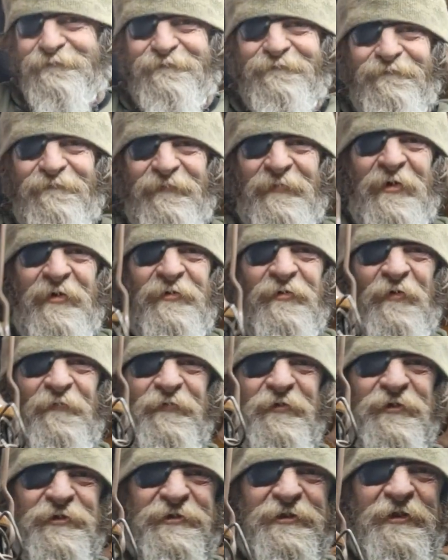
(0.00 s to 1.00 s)
I don't know if
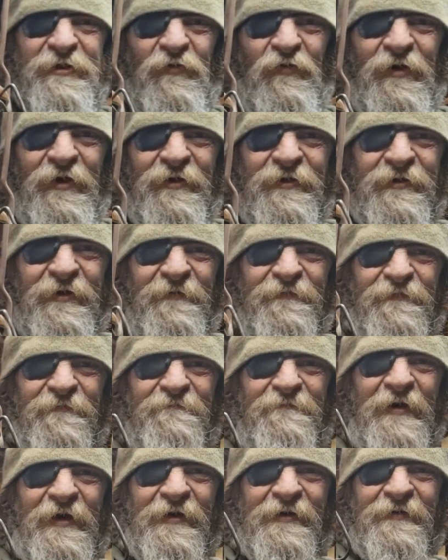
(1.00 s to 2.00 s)
you can see it well enough from
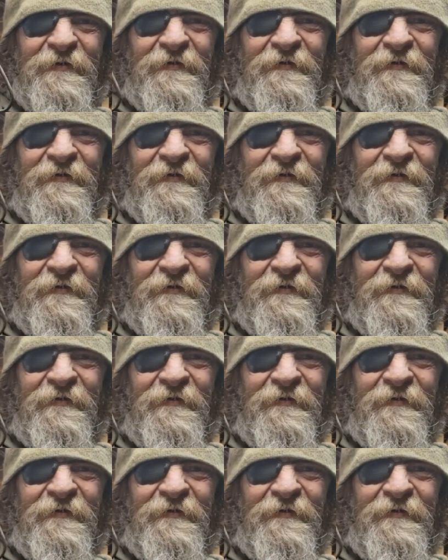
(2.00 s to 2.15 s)
back